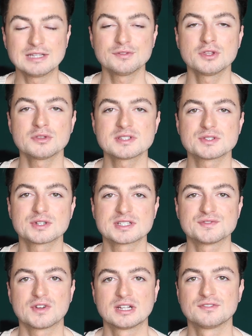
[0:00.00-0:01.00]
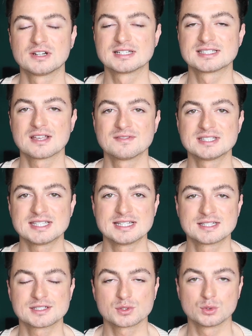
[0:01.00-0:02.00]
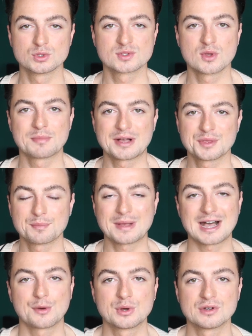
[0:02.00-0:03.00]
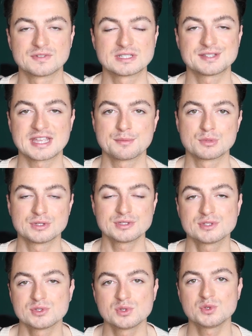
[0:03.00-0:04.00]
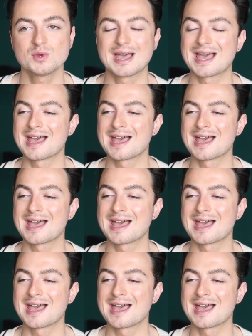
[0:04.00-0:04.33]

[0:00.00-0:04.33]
Even though this look is very, very 70s, it's also about the power of a statement suit,